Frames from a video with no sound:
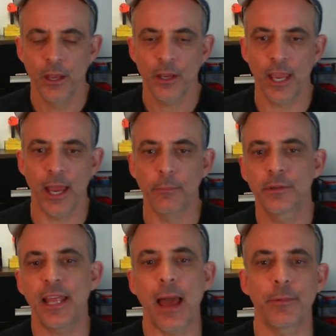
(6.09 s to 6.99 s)
Okay, I'm
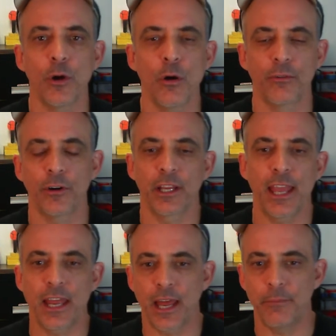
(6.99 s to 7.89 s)
tabbing over.
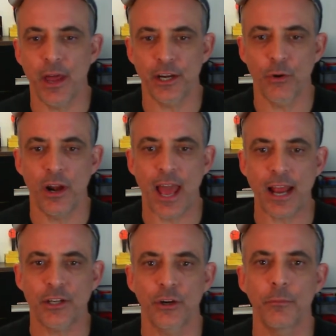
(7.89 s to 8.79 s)
Again, I'm not a great actor,